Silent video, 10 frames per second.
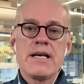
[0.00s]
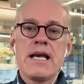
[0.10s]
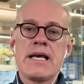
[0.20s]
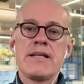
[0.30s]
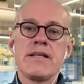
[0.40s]

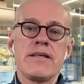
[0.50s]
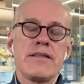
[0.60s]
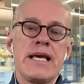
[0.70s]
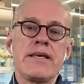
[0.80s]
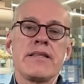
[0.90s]
and
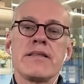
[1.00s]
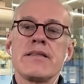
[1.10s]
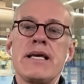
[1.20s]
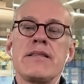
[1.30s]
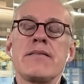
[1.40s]
they
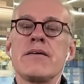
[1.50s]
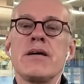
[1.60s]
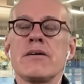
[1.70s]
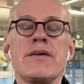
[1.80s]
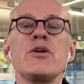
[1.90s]
they
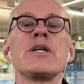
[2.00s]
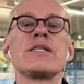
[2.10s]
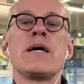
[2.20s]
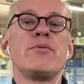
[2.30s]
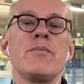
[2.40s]
I'll give you a good
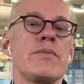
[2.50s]
example.